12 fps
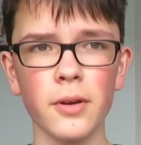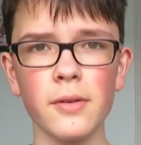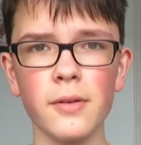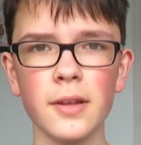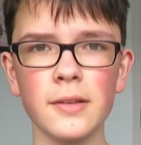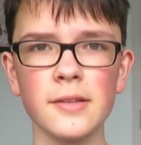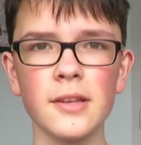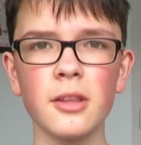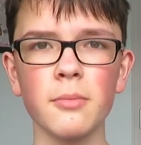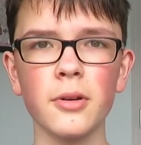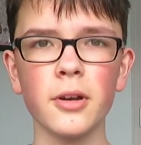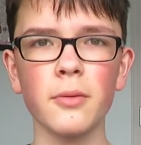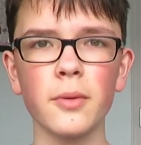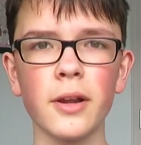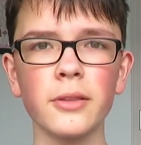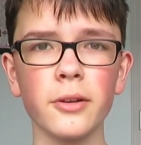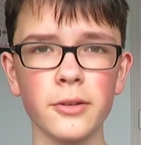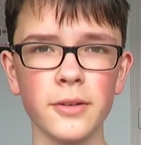where you can see the book where
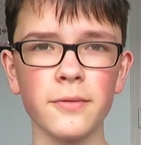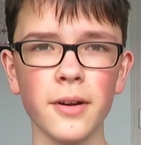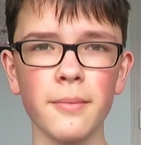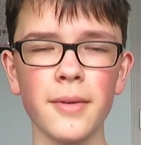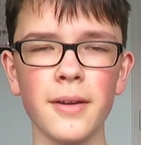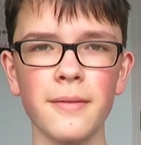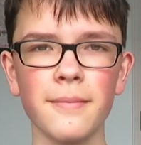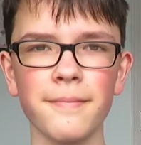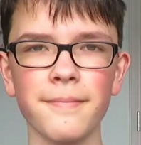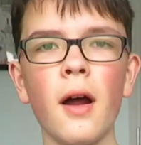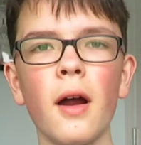I learned it from.